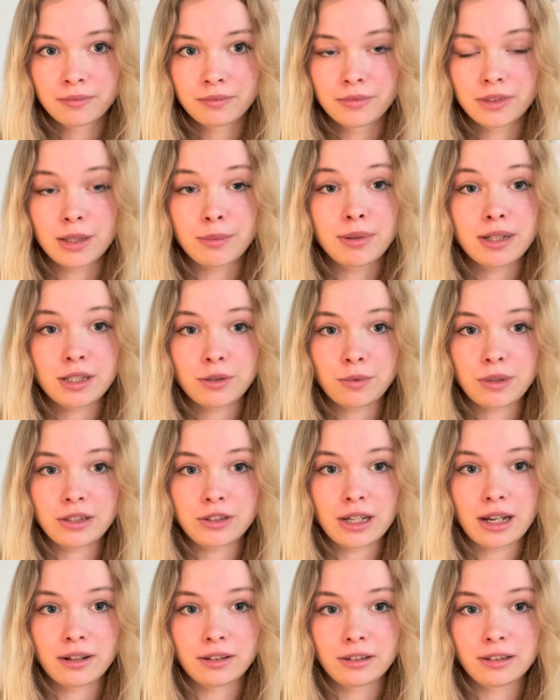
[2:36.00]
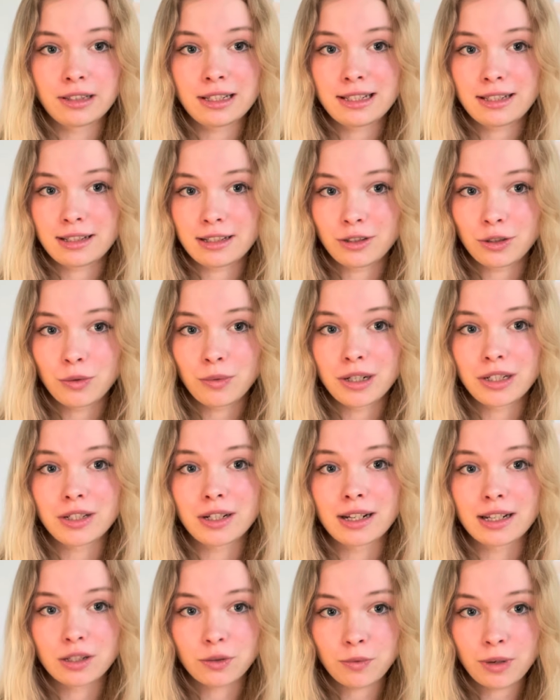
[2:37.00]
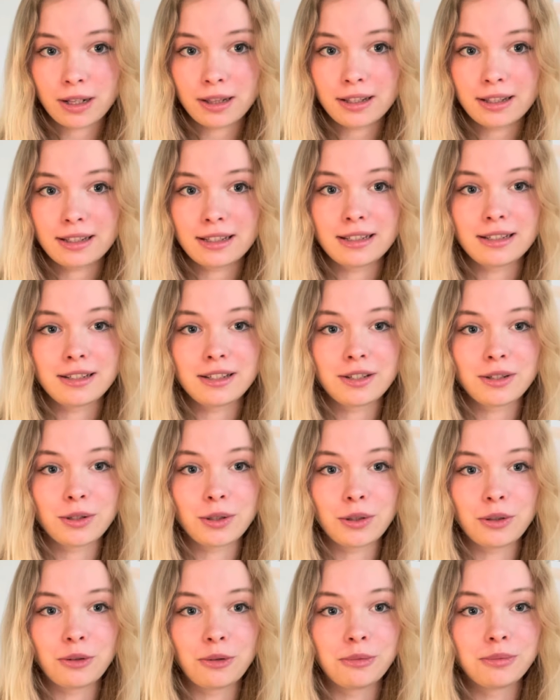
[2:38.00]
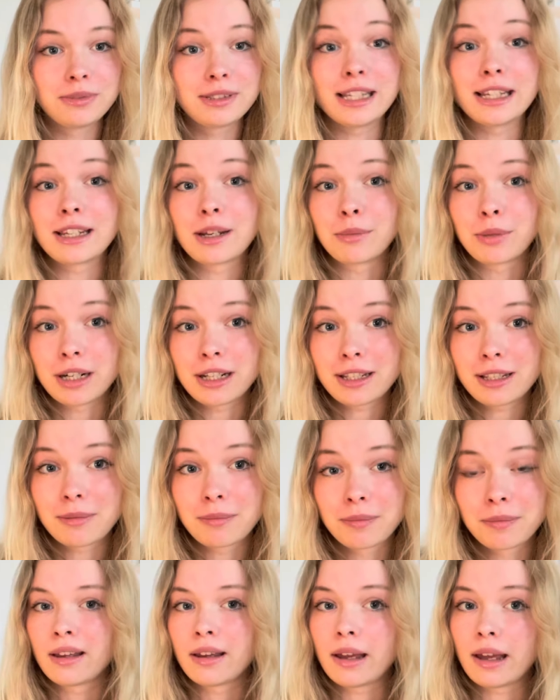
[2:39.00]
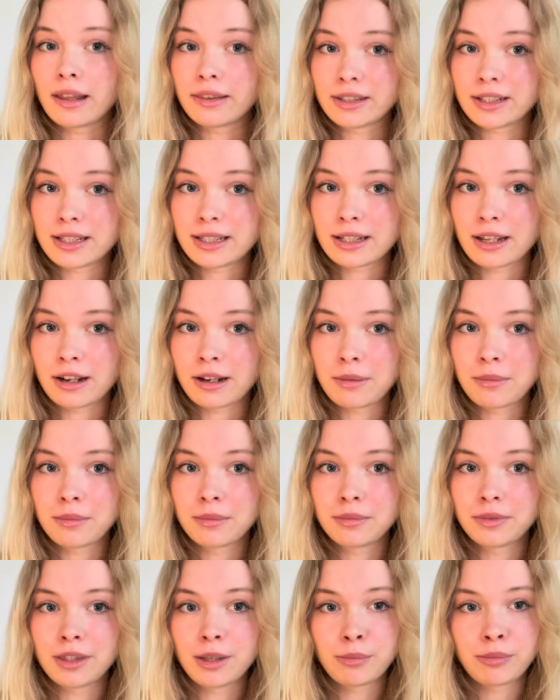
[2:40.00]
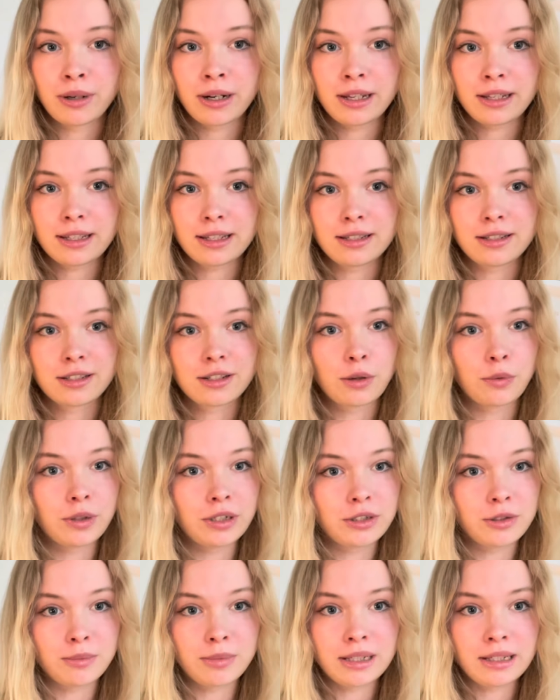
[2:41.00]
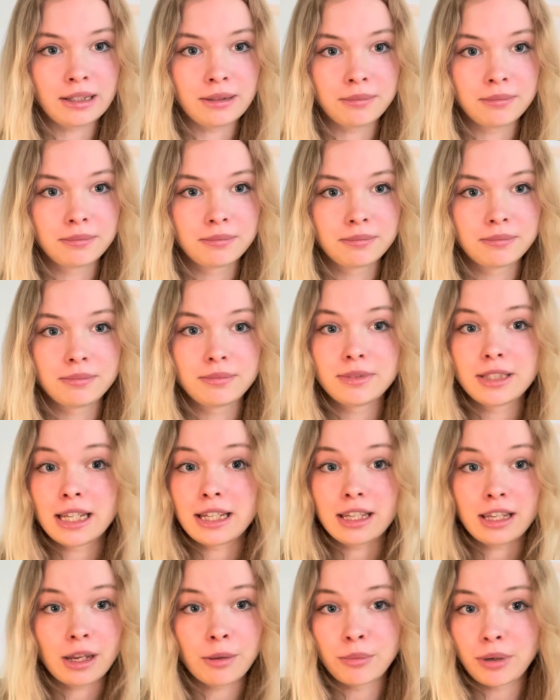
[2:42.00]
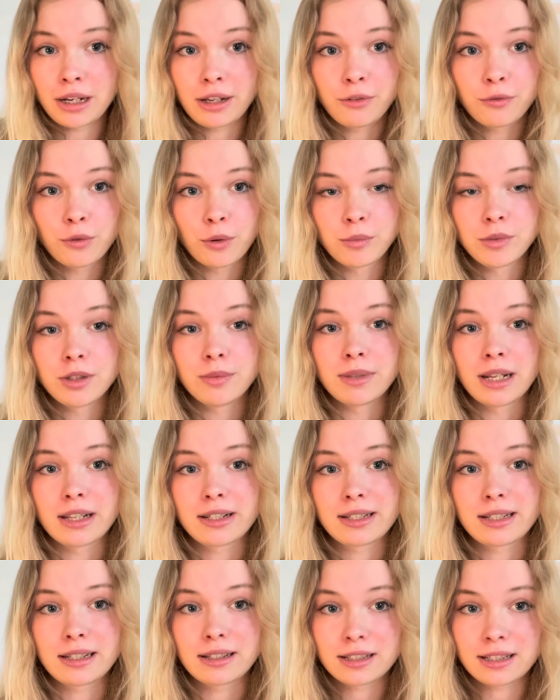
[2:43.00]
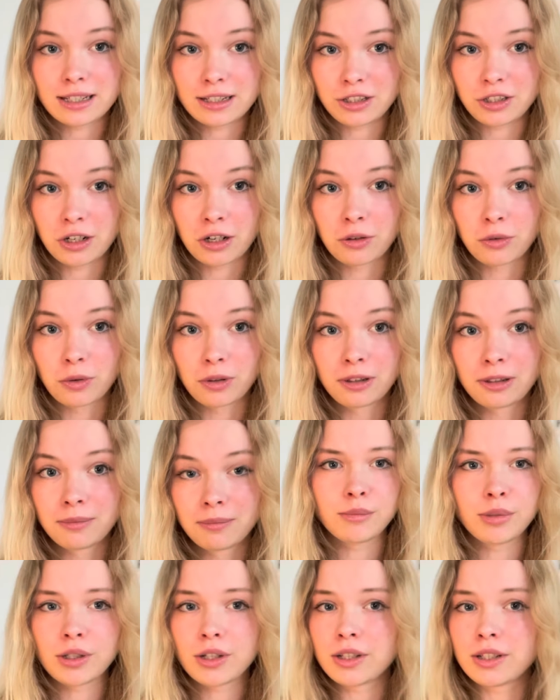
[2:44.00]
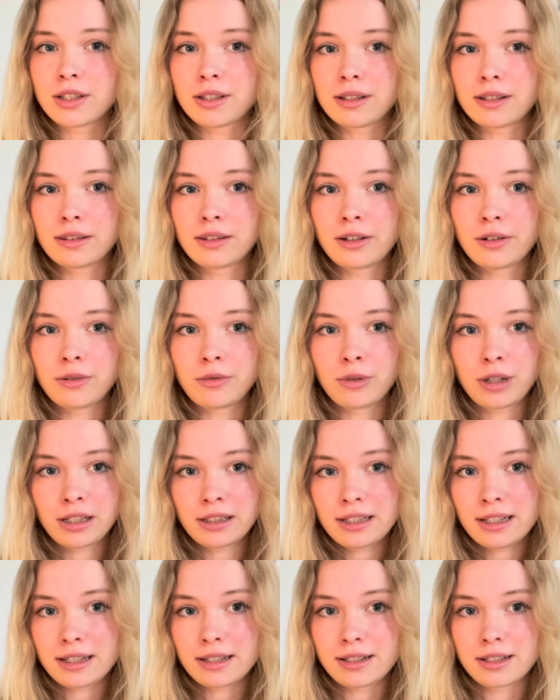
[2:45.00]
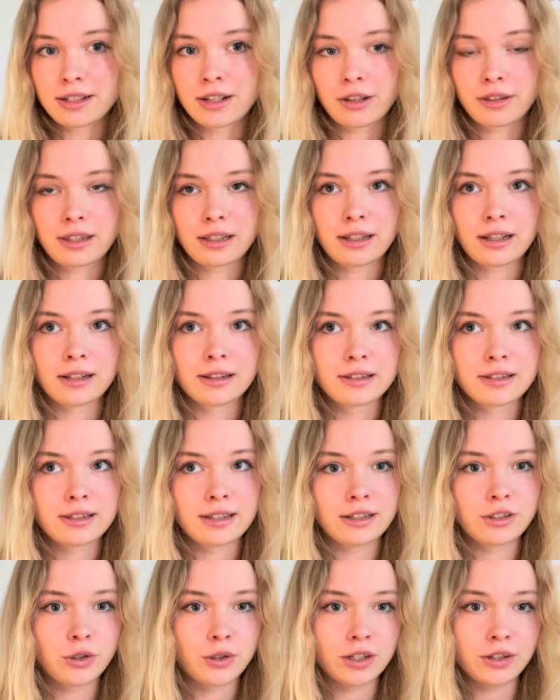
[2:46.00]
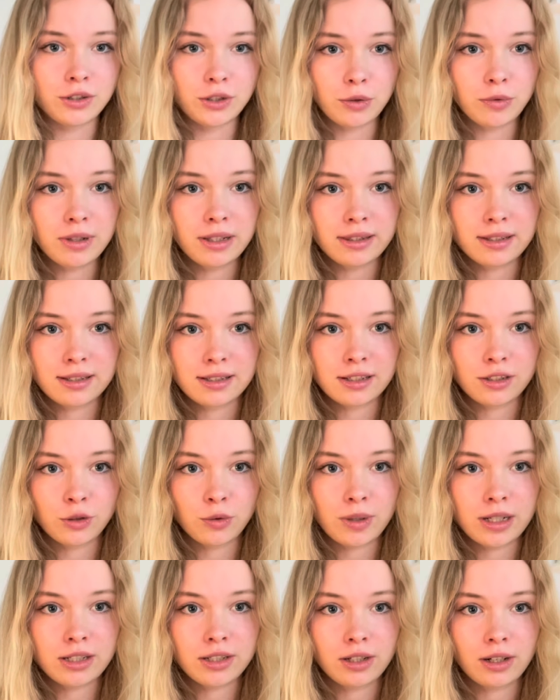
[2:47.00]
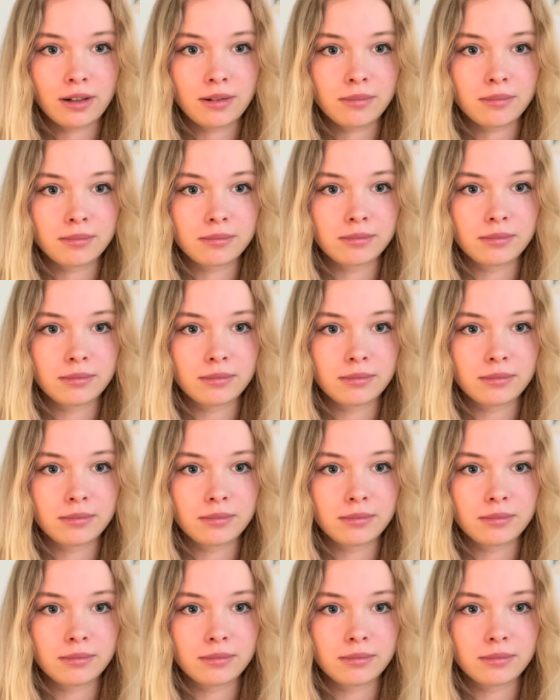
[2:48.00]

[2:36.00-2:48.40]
the best way to handle this situation as well is to take a break. And this time, the break is going to be taking a break from gymnastics in general. Because there really is nothing else that you can do in this situation.